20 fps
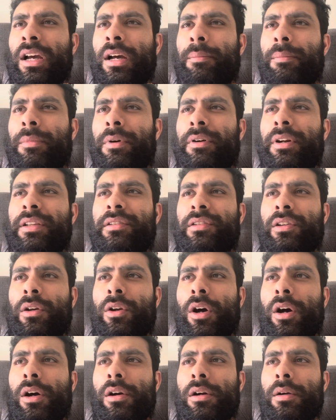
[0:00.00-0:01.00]
Mauricio
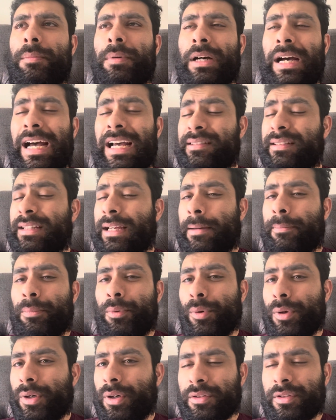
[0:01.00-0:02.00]
Lara, but has that
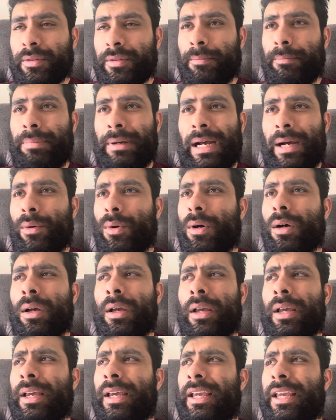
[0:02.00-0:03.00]
boy got some power?
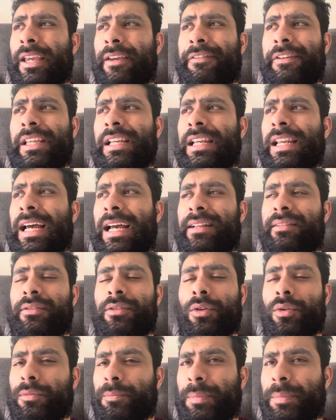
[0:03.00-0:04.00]
If he lands
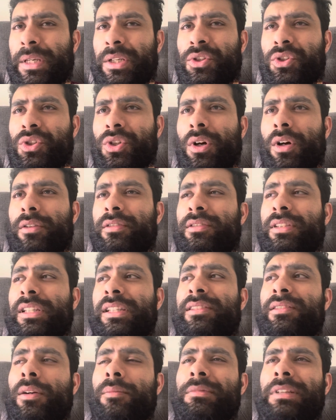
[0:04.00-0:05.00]
those big shots,
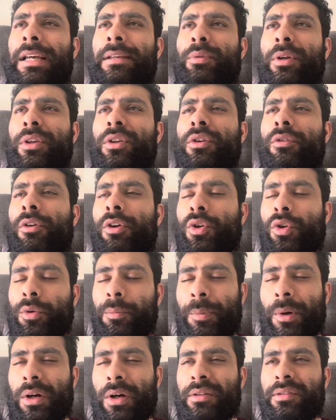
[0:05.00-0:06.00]
see sometimes when you're a
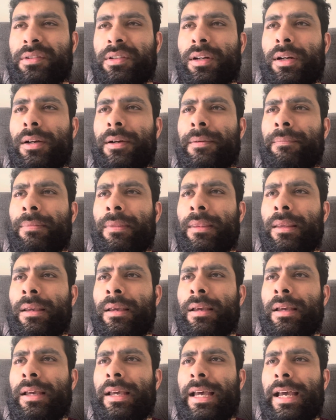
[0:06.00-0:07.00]
good boxer
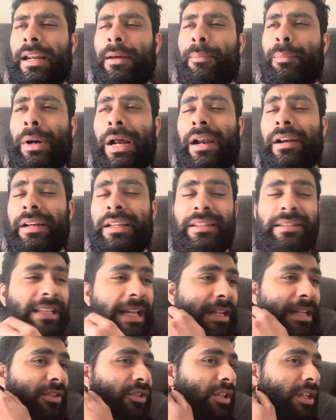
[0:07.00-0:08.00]
and apparently
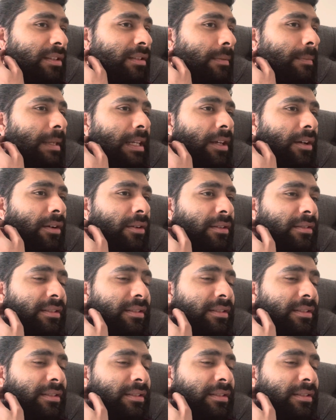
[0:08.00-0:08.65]
Sanchez, Emiliano